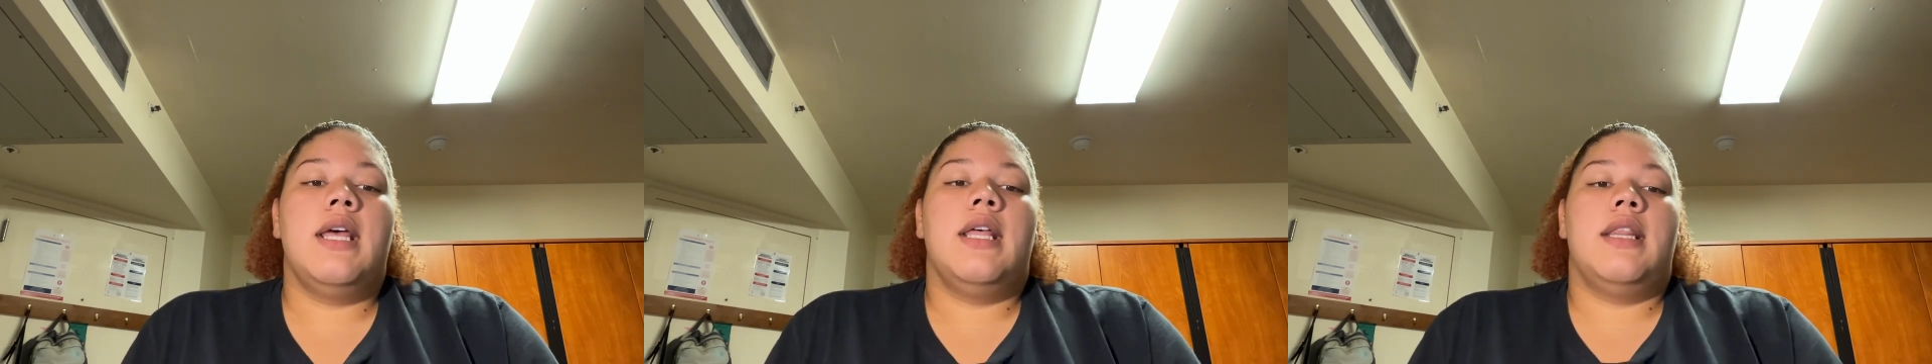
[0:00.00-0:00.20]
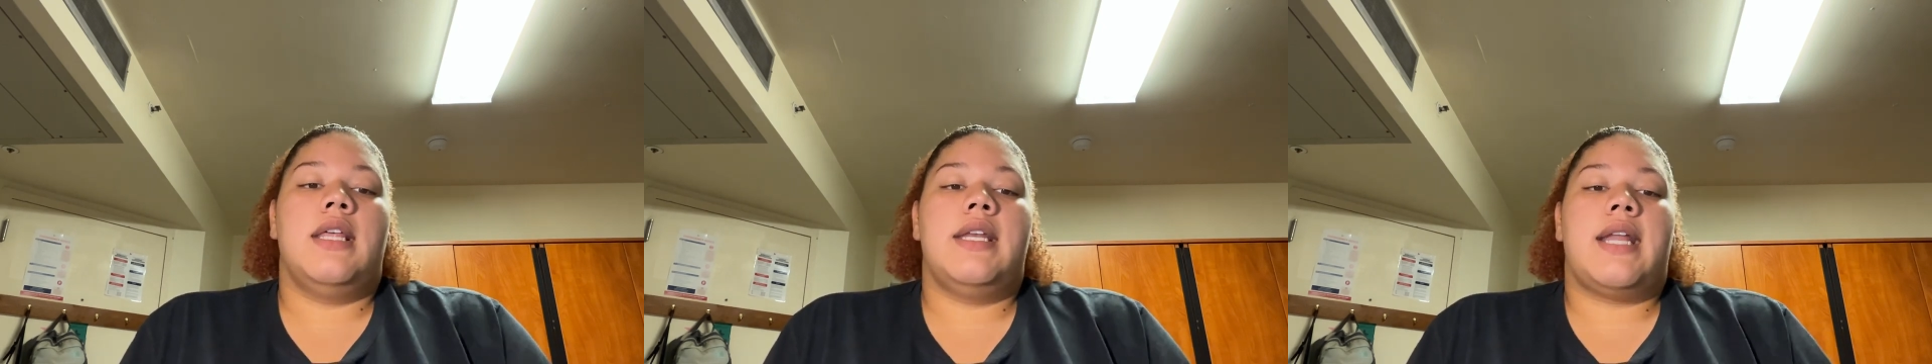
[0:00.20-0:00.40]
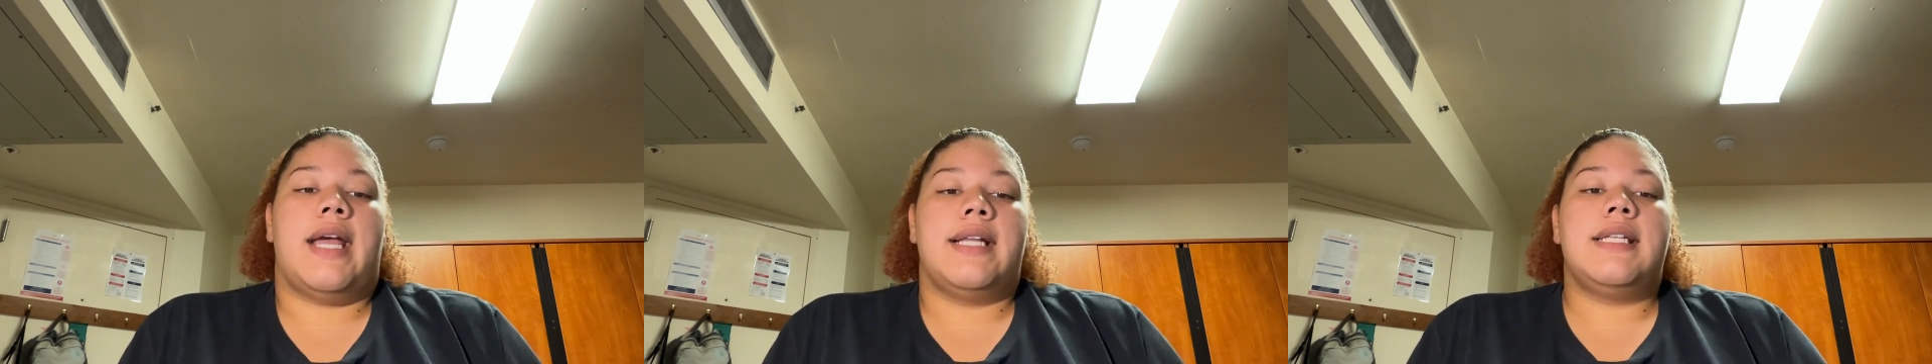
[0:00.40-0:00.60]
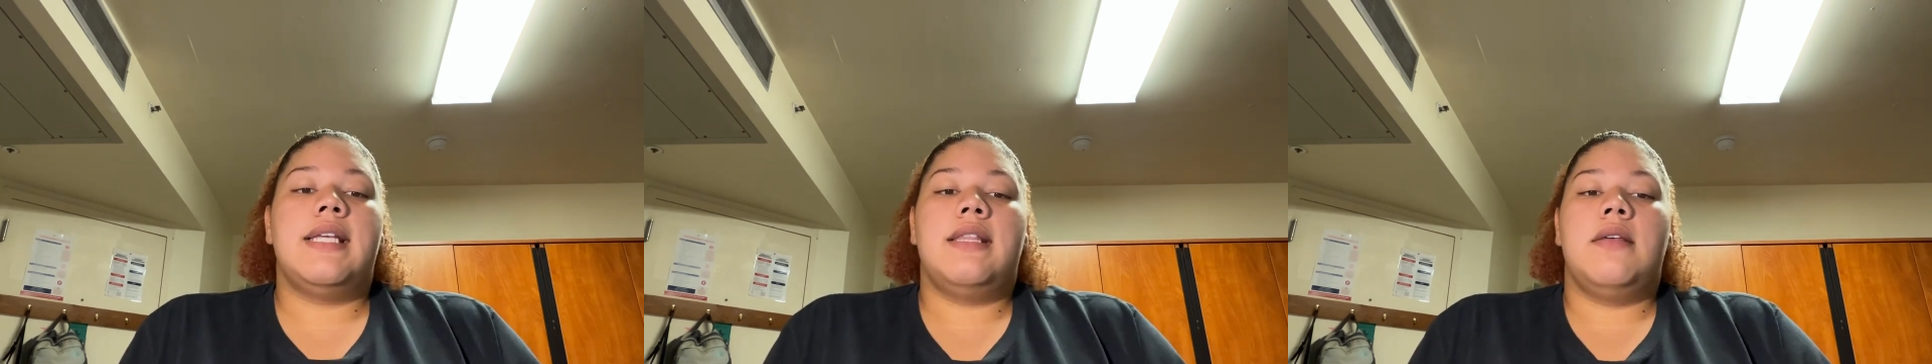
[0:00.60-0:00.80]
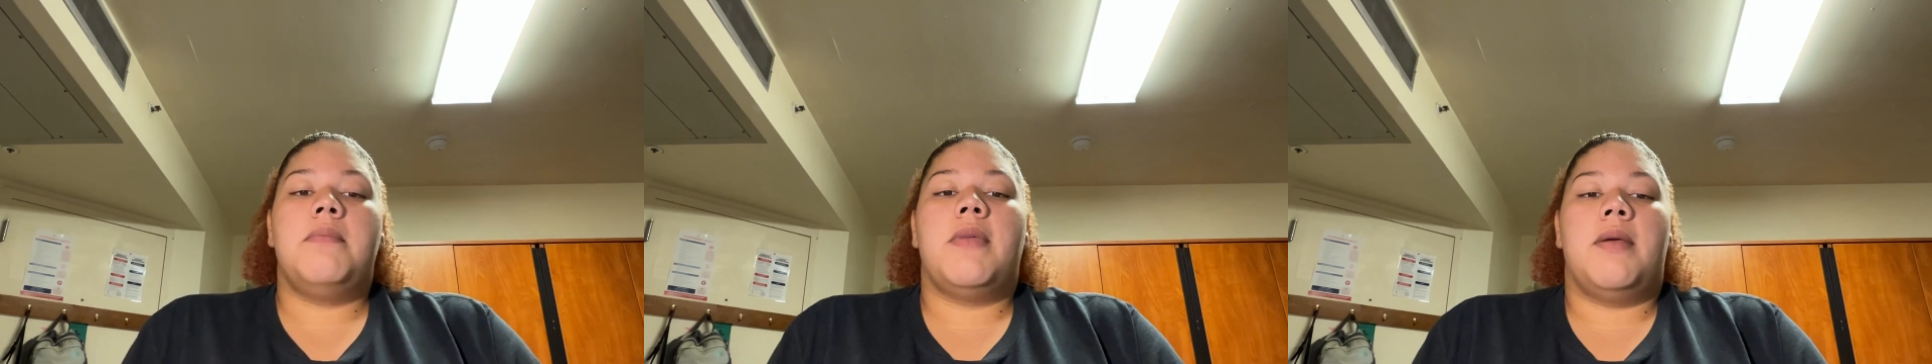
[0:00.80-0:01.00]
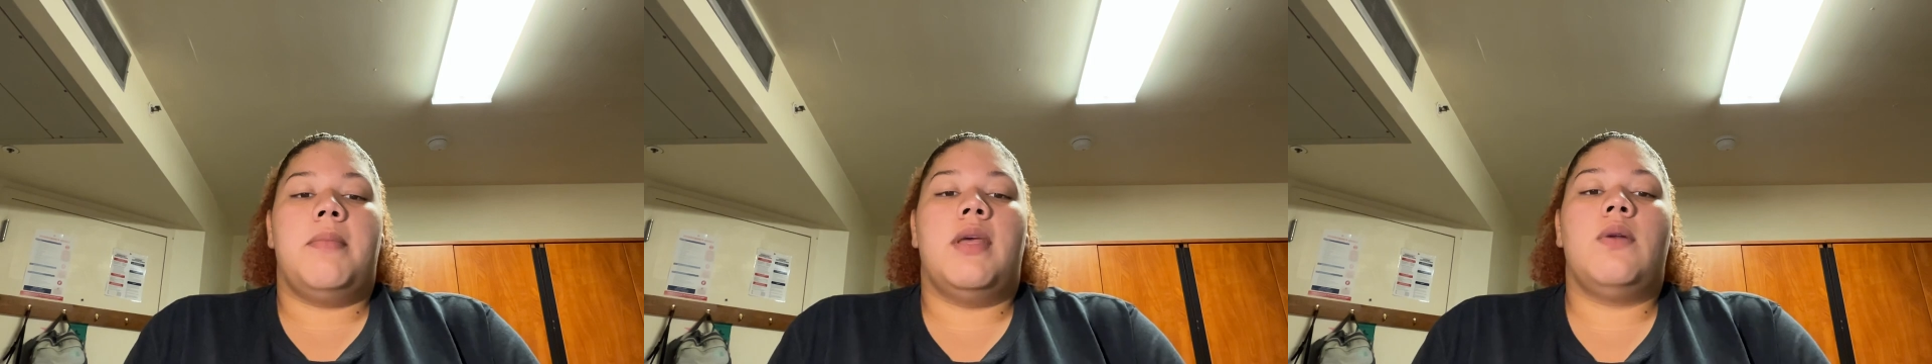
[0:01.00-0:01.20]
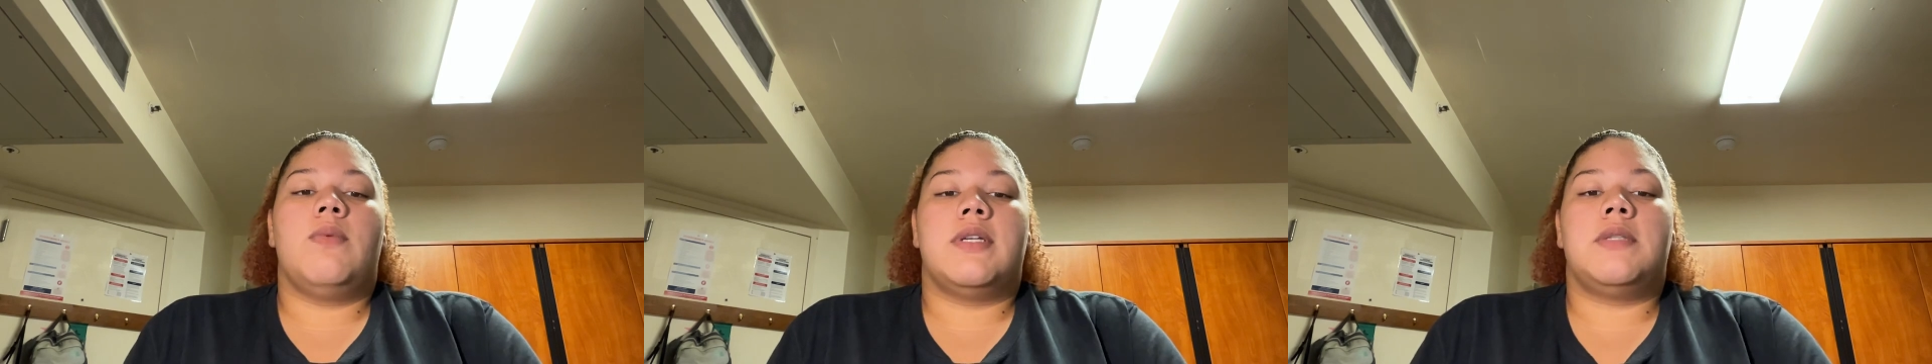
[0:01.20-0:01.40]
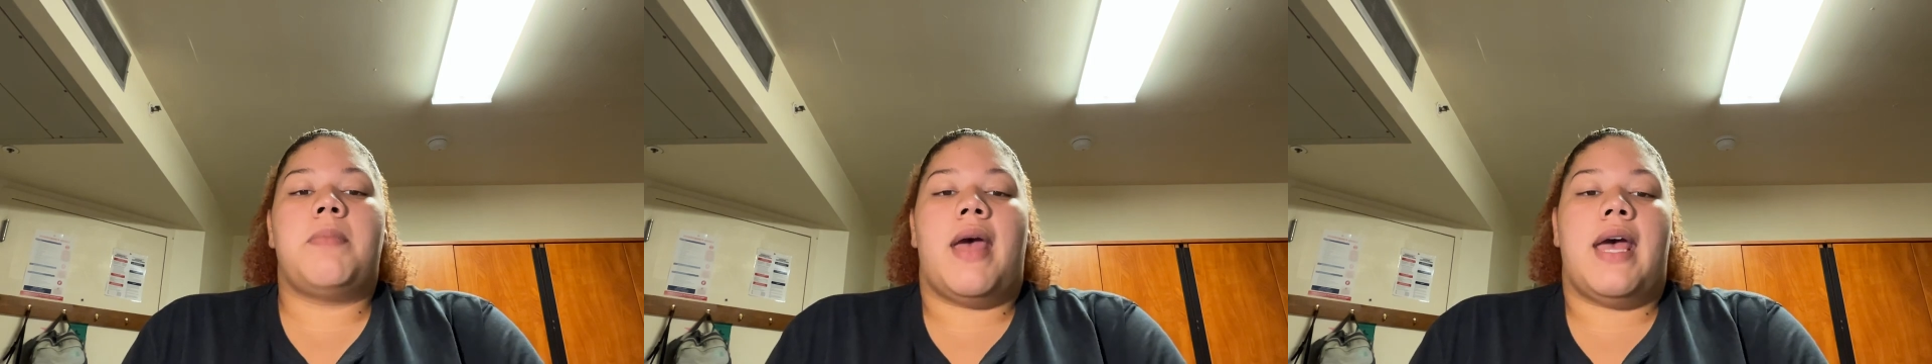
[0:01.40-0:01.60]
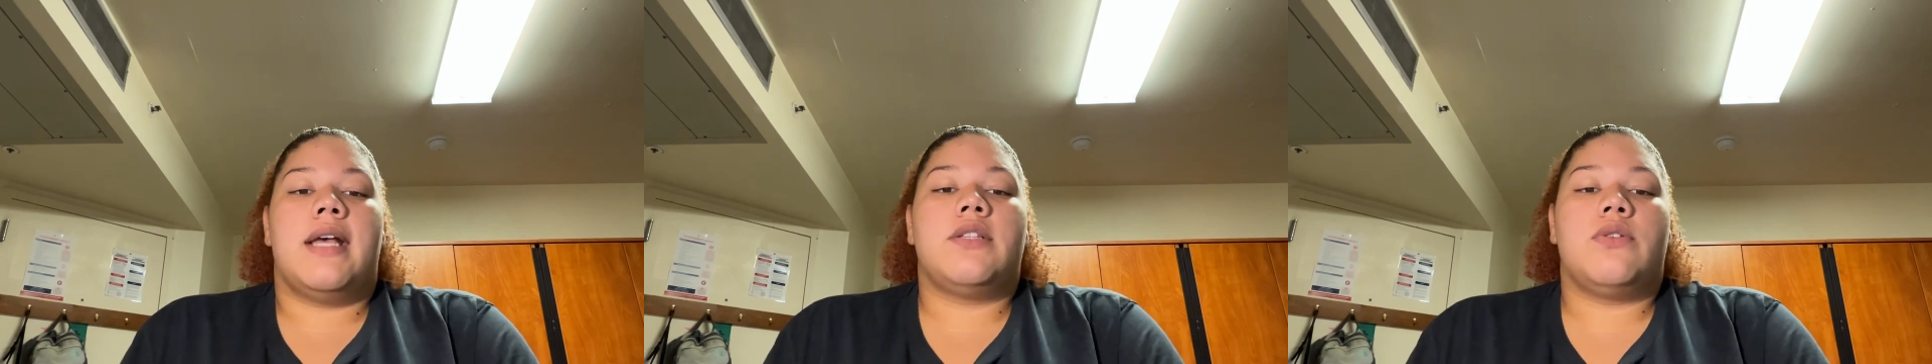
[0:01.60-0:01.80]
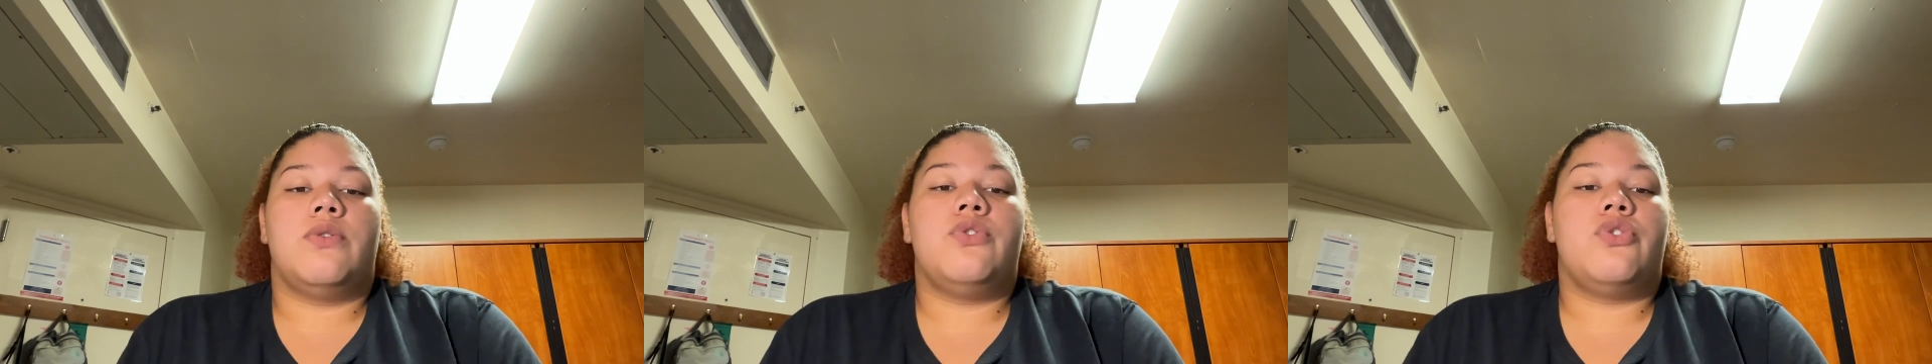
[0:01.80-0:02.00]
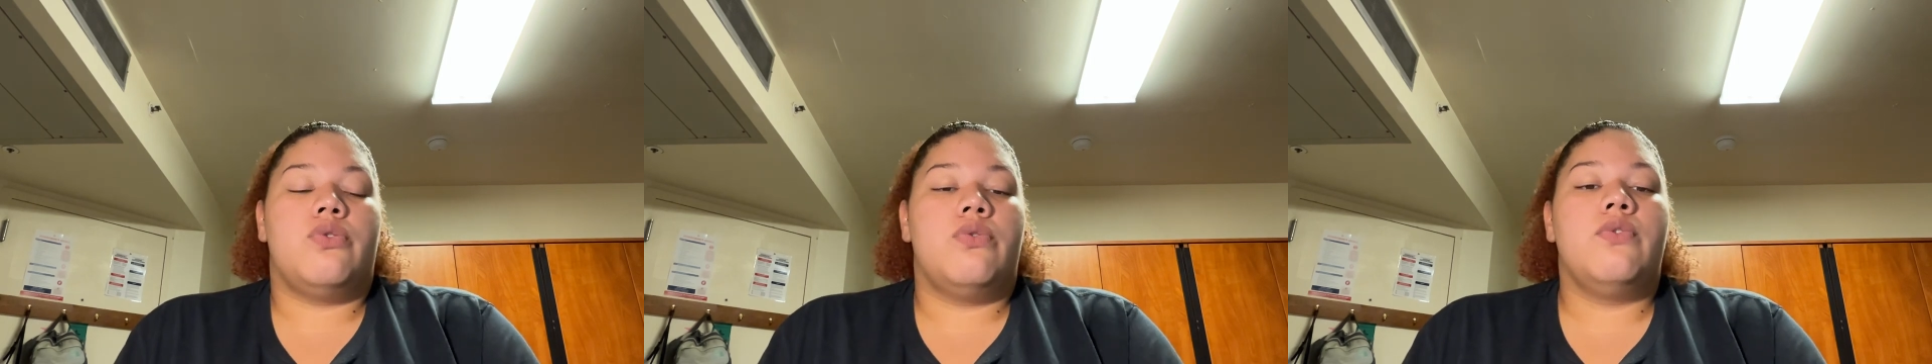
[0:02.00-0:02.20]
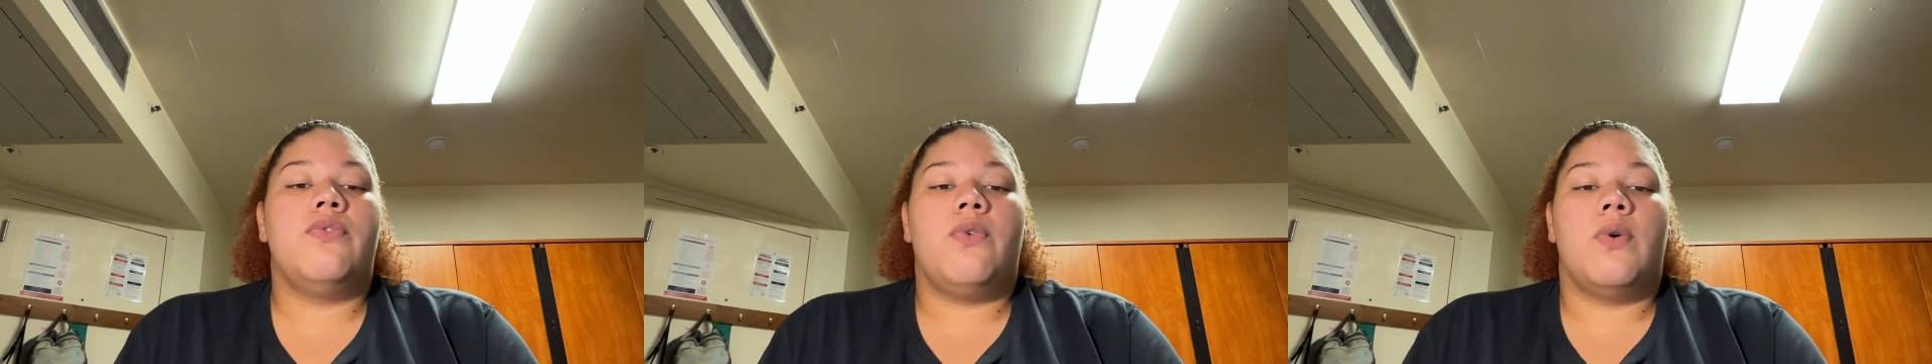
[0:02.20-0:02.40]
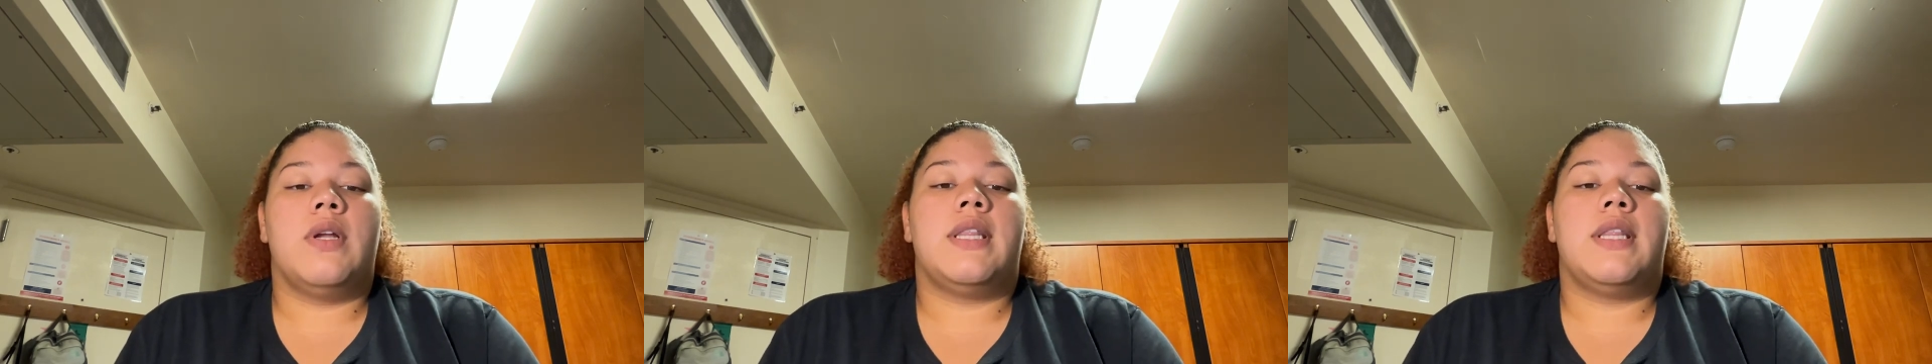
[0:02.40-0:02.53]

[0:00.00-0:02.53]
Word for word: The 19th Amendment was passed on June 4,